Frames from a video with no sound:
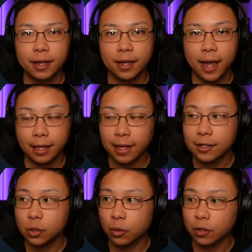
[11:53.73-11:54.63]

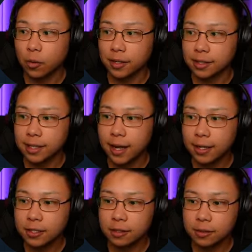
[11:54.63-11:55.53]
allies who are going to die,
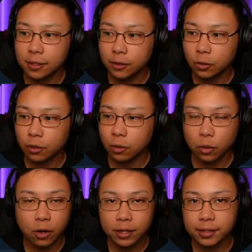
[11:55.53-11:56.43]
so Teodor or
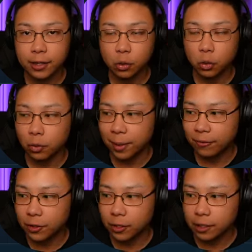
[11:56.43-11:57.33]
Artak or
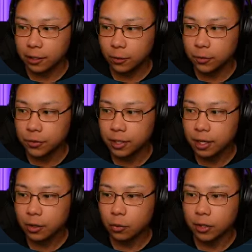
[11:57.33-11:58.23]
whomever you're going to use
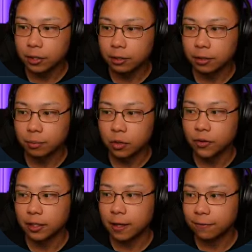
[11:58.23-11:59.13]
will move a
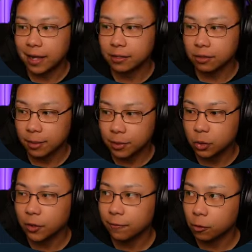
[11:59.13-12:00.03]
lot faster, up to
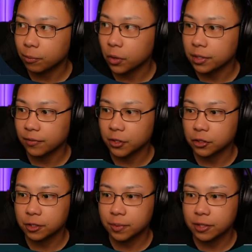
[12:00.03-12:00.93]
24 points of extra
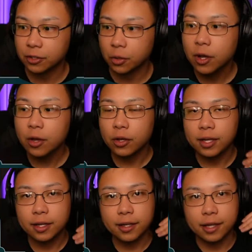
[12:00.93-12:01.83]
speed. So
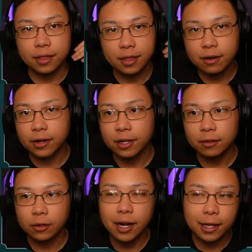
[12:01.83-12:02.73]
in theory,
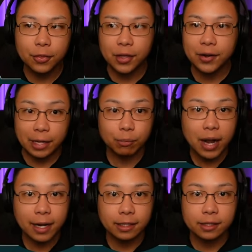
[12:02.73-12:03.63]
or not in theory, in
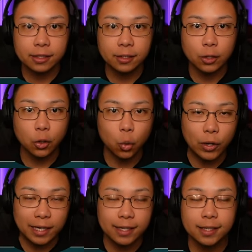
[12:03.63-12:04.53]
practice, when
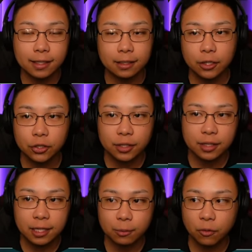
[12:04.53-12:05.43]
he is in the dungeons,
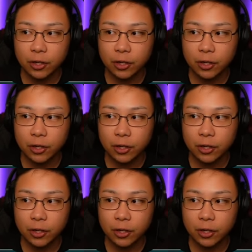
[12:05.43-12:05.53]
he's moving